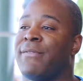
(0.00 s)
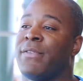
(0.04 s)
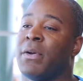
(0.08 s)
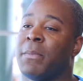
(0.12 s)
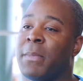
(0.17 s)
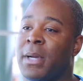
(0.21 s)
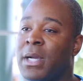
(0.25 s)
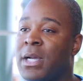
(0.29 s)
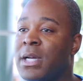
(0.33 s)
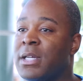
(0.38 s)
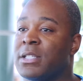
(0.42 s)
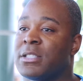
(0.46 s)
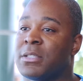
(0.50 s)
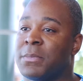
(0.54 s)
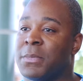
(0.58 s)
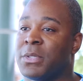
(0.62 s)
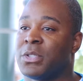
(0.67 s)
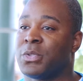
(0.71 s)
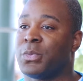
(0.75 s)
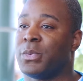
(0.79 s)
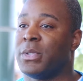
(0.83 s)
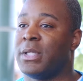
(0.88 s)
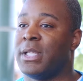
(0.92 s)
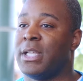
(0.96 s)
I felt my
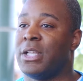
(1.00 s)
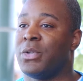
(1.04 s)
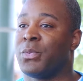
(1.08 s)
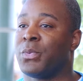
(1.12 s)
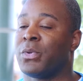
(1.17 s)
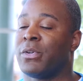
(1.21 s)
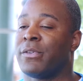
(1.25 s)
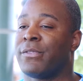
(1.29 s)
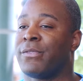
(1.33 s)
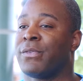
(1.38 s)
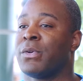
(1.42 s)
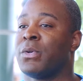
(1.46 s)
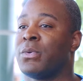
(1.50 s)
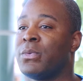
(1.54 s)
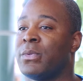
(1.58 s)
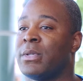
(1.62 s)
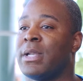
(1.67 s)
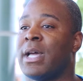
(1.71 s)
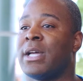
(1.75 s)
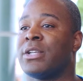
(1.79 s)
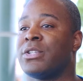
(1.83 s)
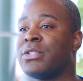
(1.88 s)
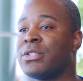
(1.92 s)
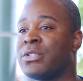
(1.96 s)
customers would need real fruit,
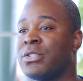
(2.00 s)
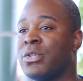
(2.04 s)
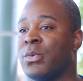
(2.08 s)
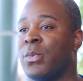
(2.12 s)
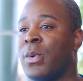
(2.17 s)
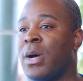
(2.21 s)
not just the